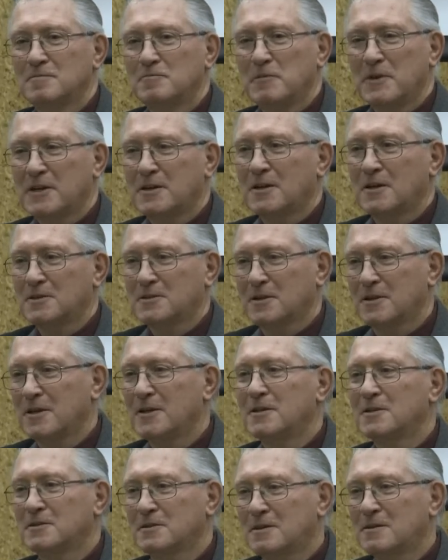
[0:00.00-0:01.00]
Because it
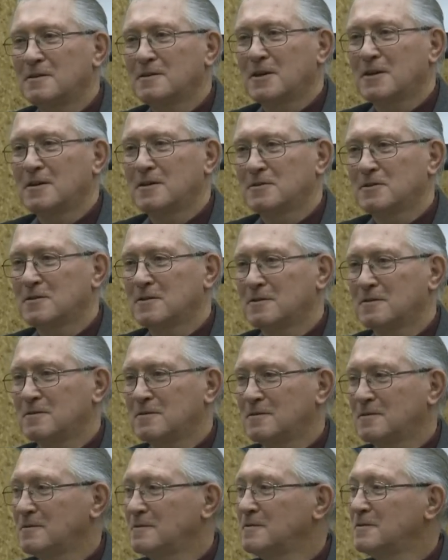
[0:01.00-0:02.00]
is council
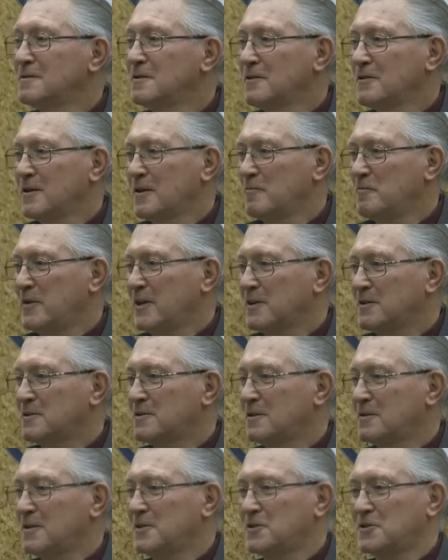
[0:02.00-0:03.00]
that makes
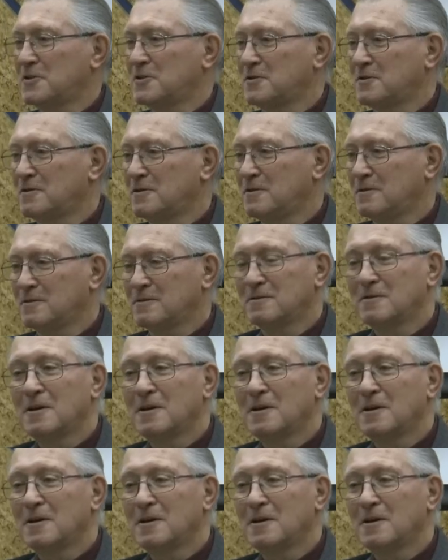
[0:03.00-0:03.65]
the decisions.